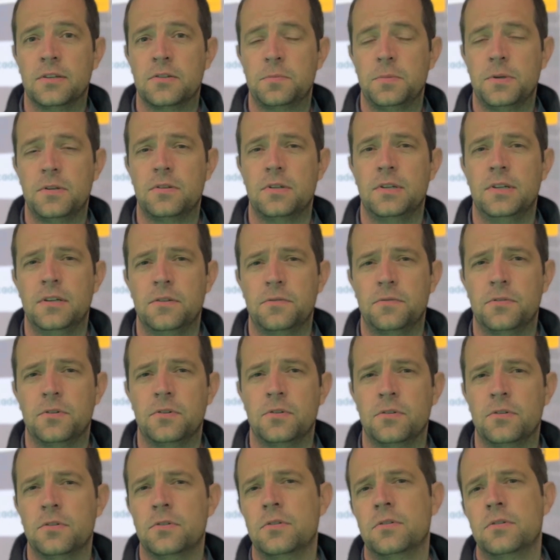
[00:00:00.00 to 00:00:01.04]
especially if
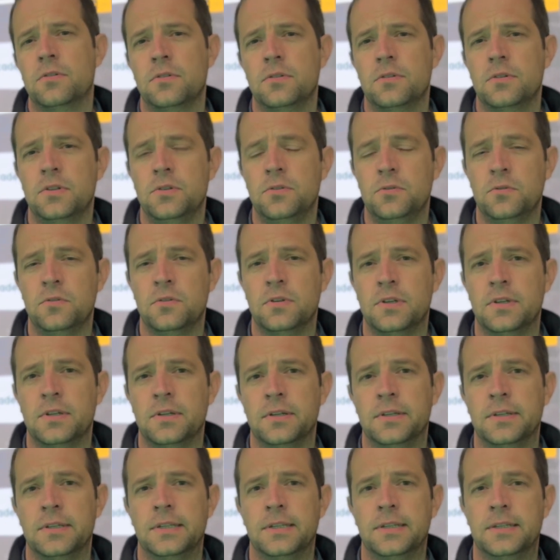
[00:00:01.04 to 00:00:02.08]
you're
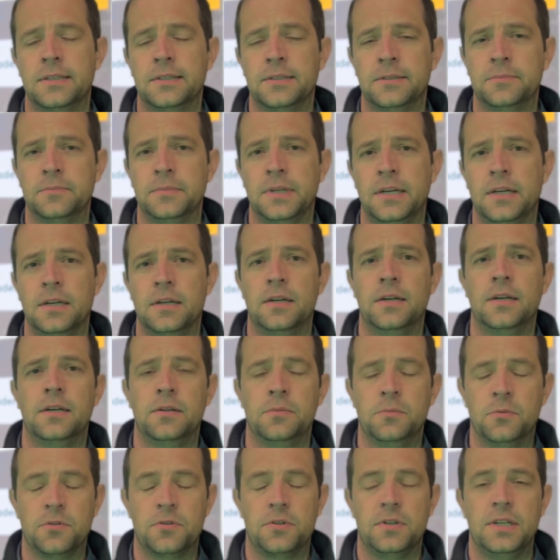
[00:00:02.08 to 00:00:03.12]
using
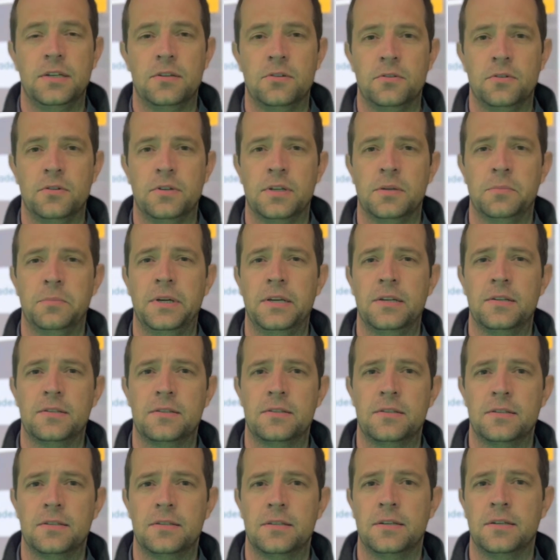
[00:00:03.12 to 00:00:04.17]
AI, machine learning
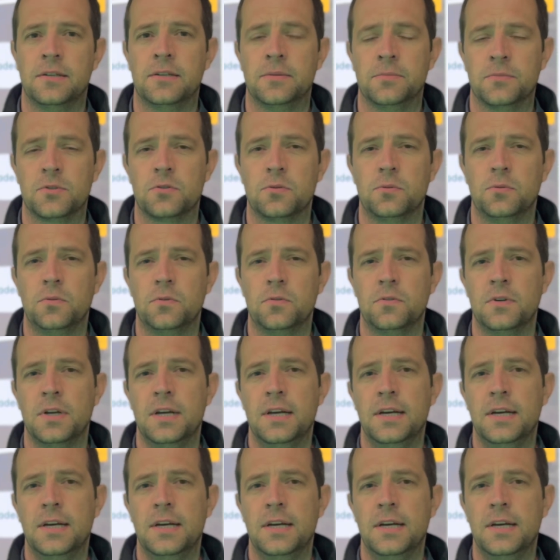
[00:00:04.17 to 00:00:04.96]
based tools,